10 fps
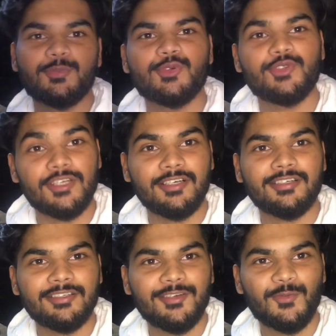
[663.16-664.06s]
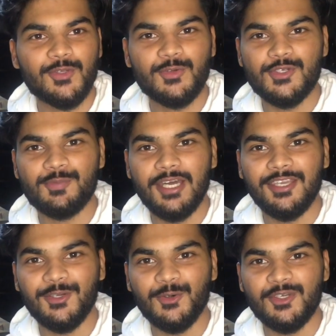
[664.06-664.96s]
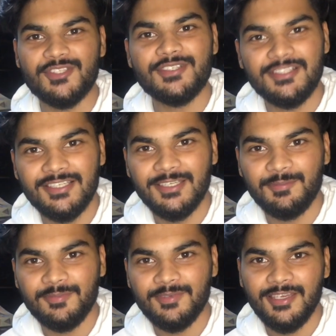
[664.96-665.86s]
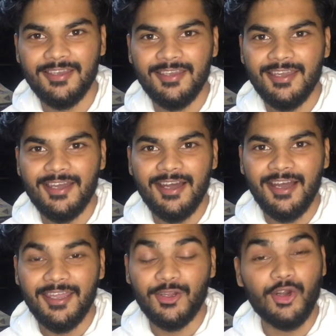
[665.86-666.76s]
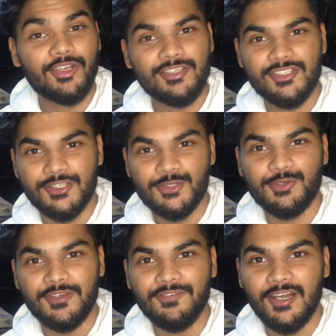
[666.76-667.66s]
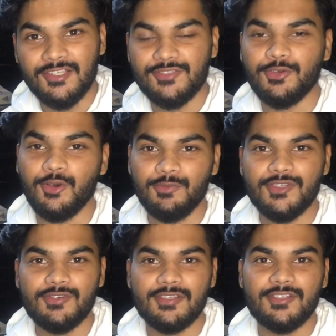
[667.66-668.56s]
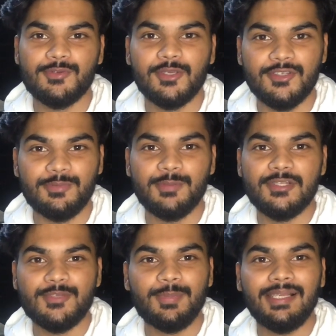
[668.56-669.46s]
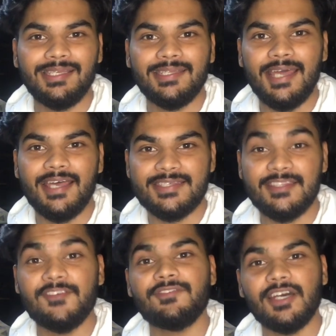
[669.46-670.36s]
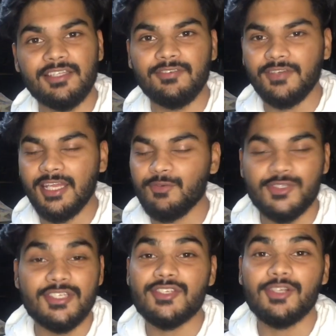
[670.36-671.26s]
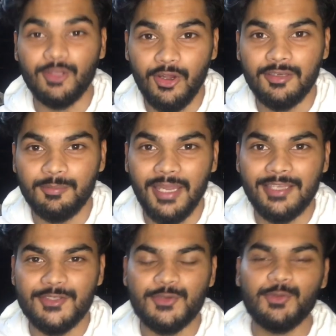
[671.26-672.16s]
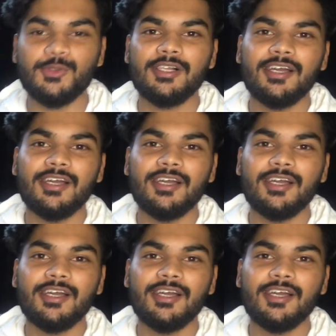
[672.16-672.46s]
Mundra, which was my original name. I got it changed to Divyansh for obvious reasons, because people spelled it as Divya, and I was teased a lot back in school.